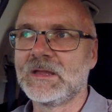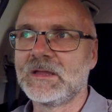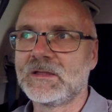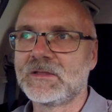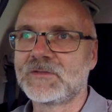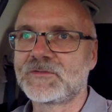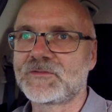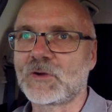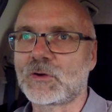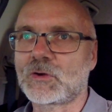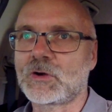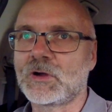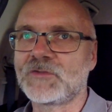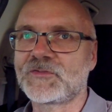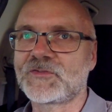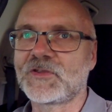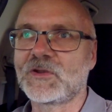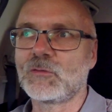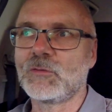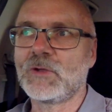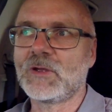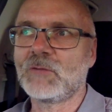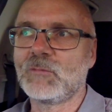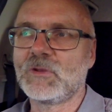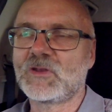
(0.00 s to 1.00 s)
So
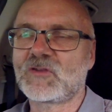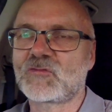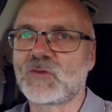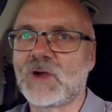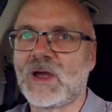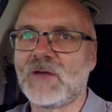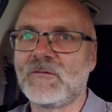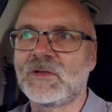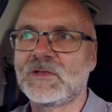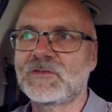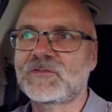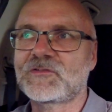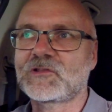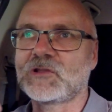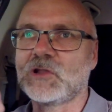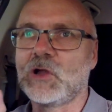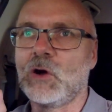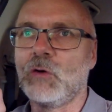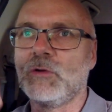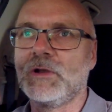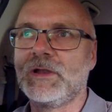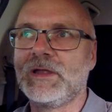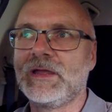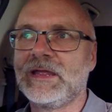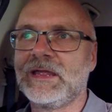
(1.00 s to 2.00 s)
considering we're driving
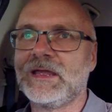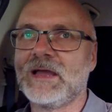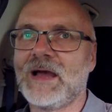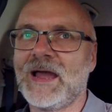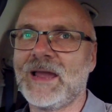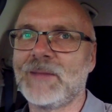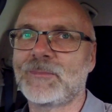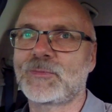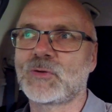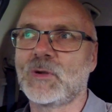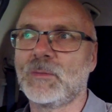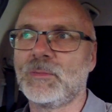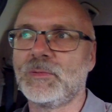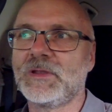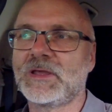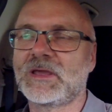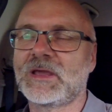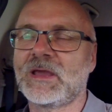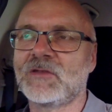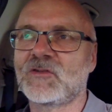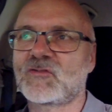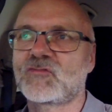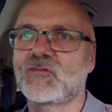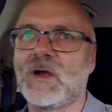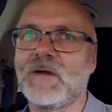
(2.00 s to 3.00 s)
slowly, I probably
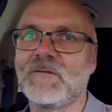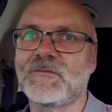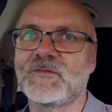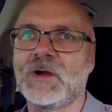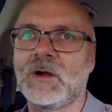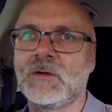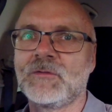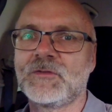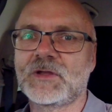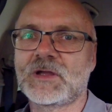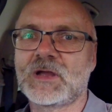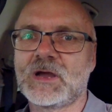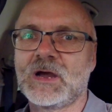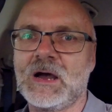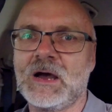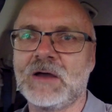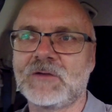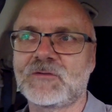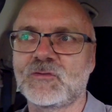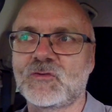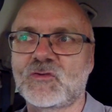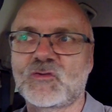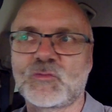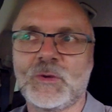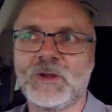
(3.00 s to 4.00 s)
can drive down the car
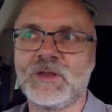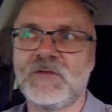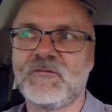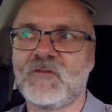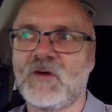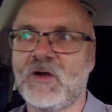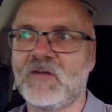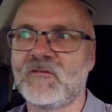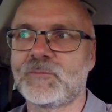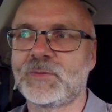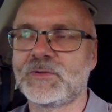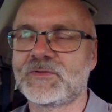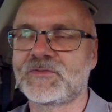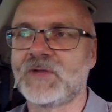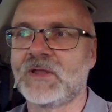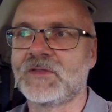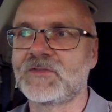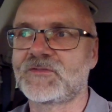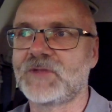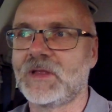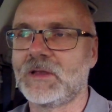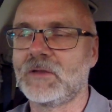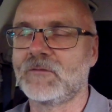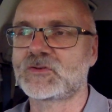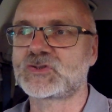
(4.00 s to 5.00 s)
to 25%
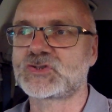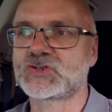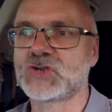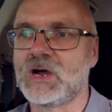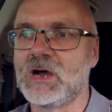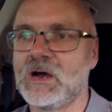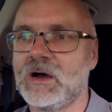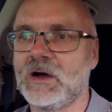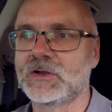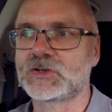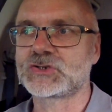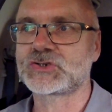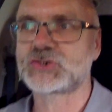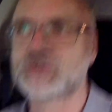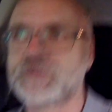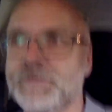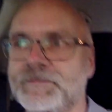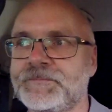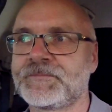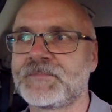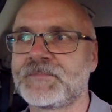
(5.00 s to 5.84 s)
state of charge.